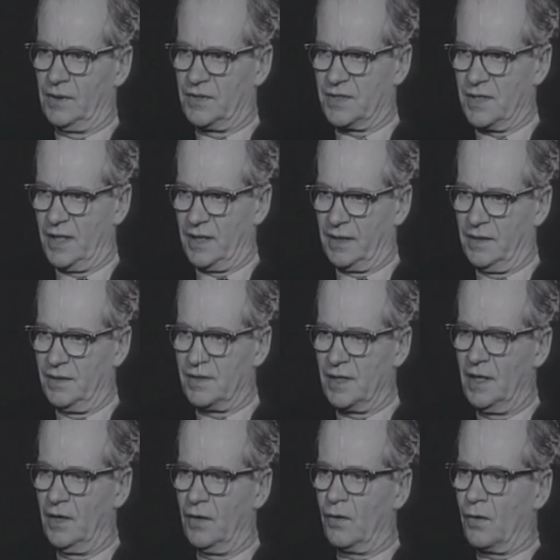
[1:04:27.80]
studies
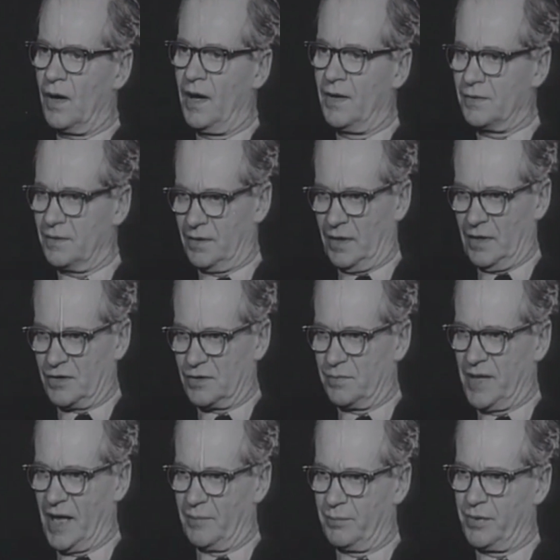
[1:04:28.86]
under
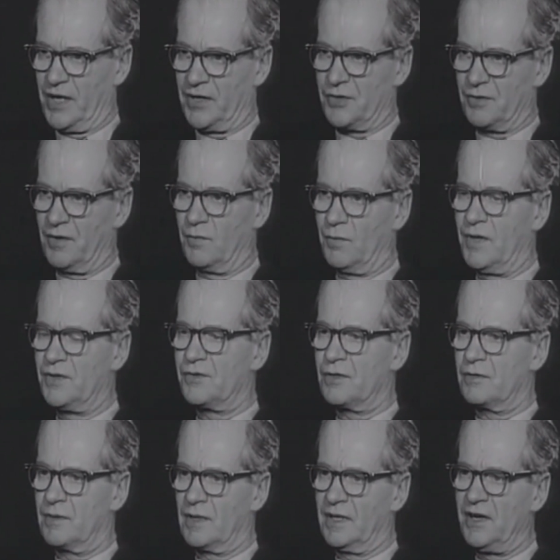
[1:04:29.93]
that pressure, and once
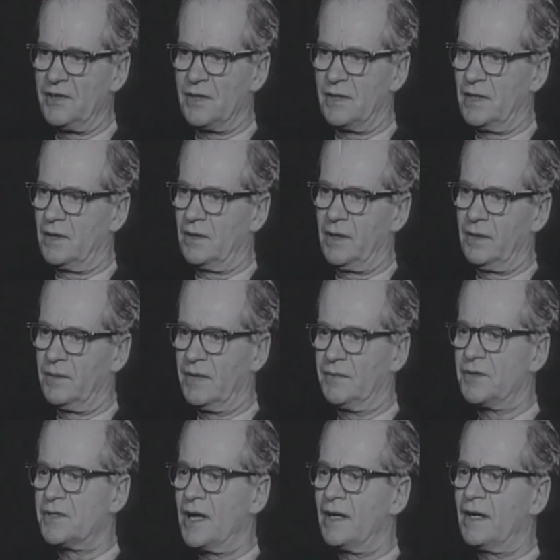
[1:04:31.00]
you release it, he will
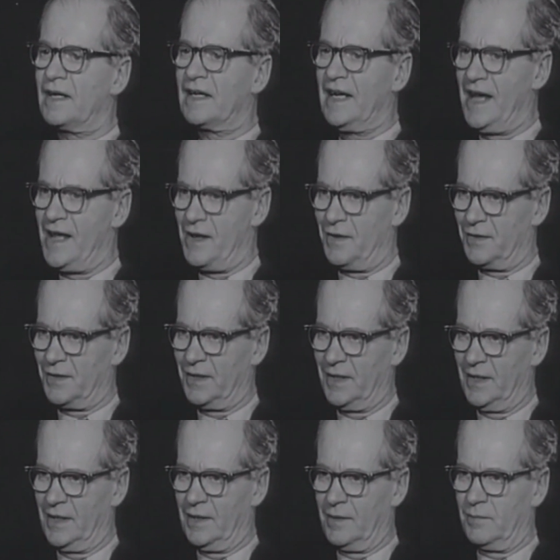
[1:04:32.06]
never study again.
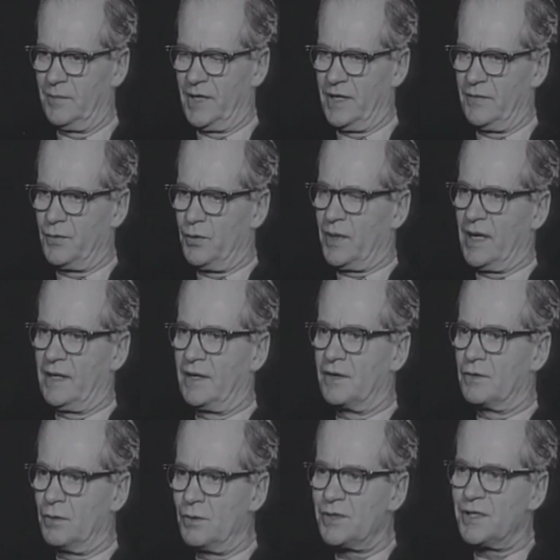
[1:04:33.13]
But if you can
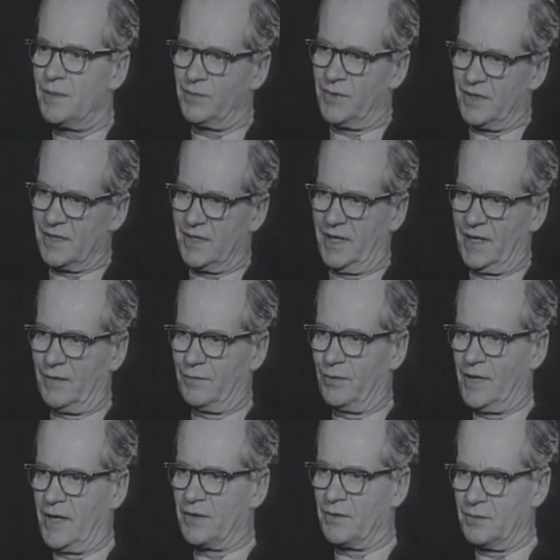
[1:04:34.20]
induce him to study
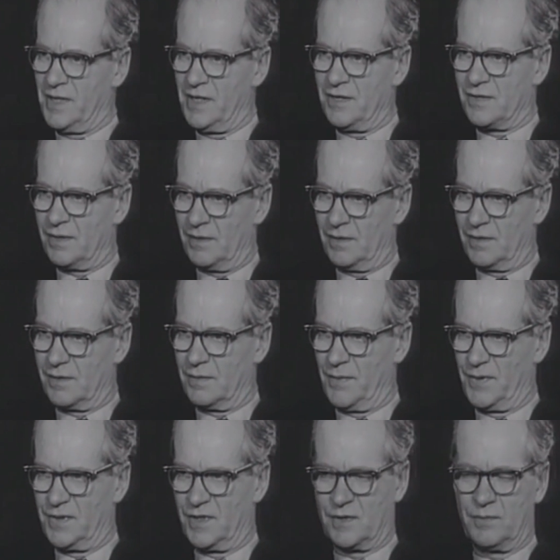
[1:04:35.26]
for other reasons,
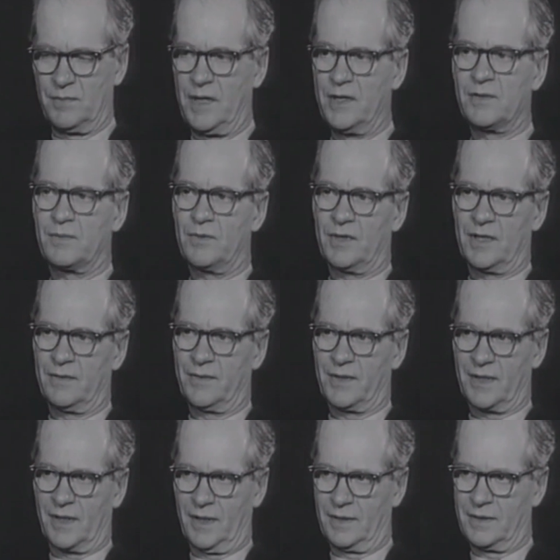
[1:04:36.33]
which is much more
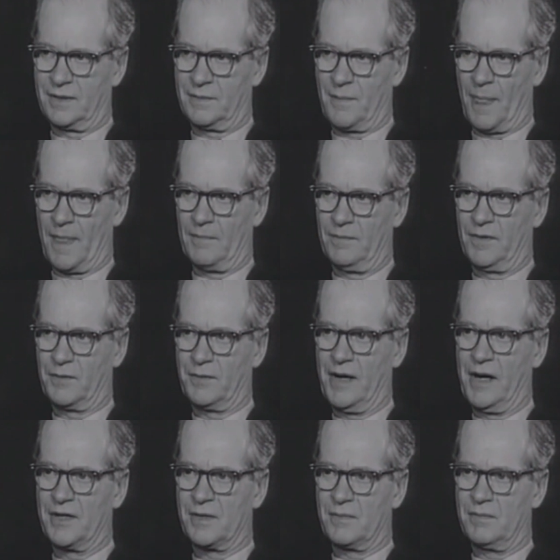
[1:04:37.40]
difficult and
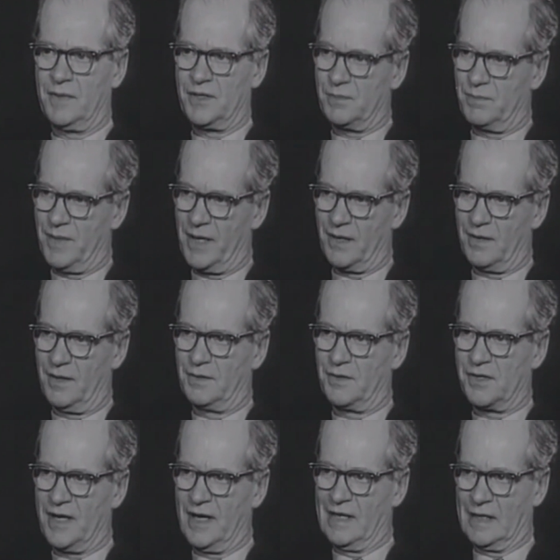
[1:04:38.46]
requires a much better
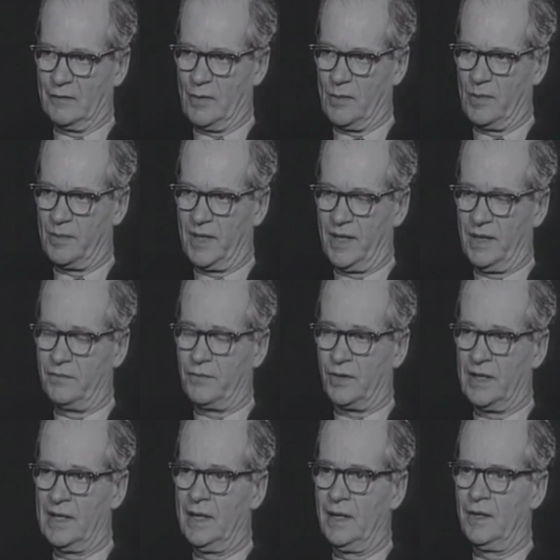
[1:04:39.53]
understanding of human
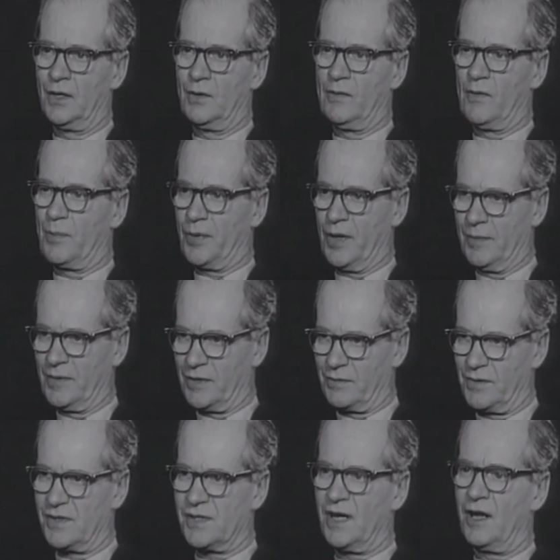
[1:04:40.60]
behavior, you have a permanent
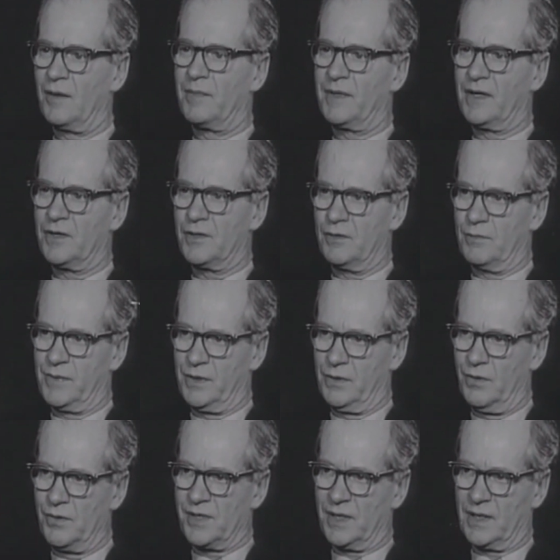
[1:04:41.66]
result, because you'll be
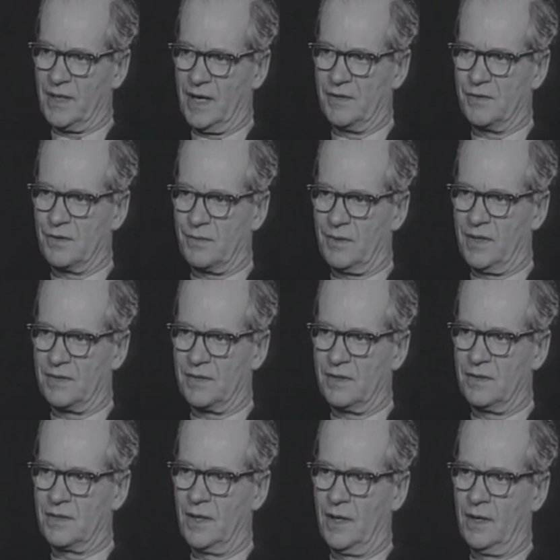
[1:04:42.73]
using
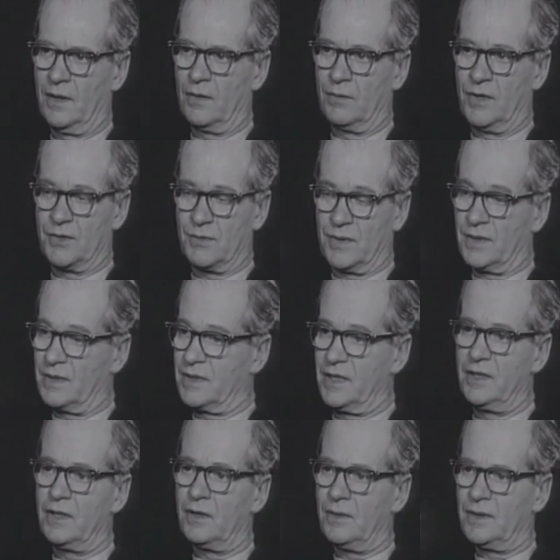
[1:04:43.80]
consequences which will
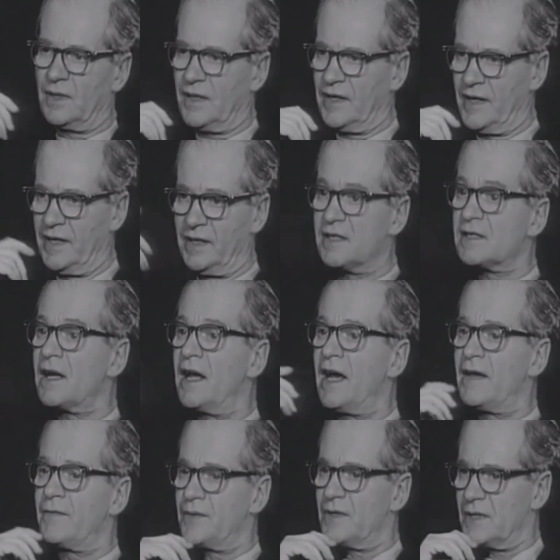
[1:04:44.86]
continue in his
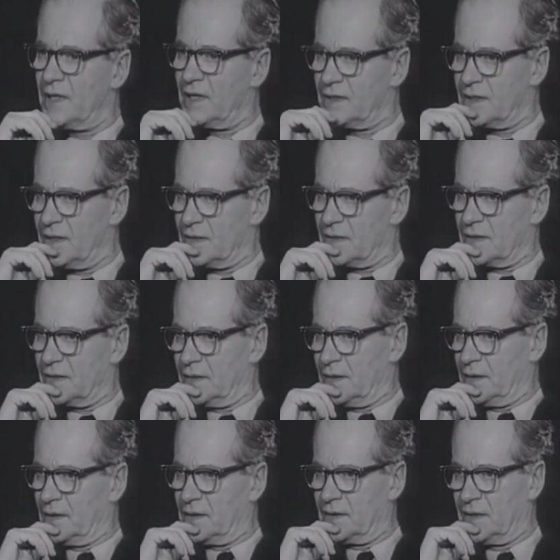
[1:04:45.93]
life
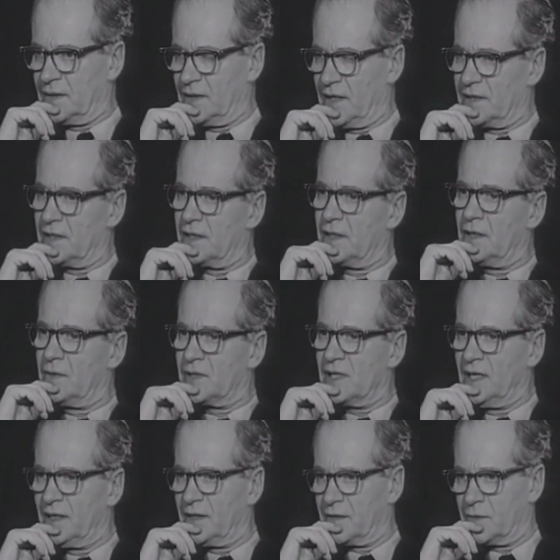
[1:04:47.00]
as he goes
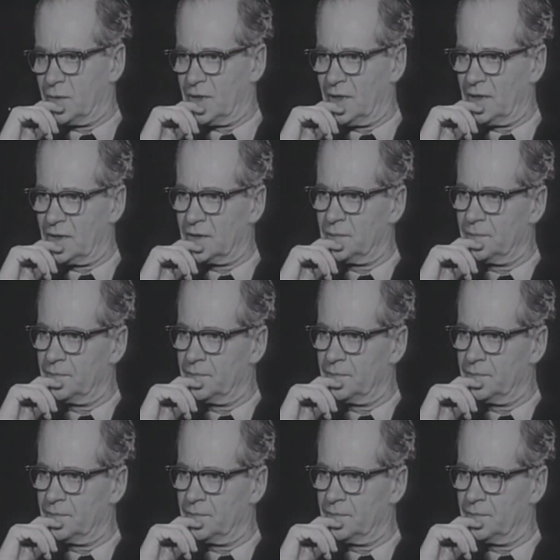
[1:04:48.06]
on in the world.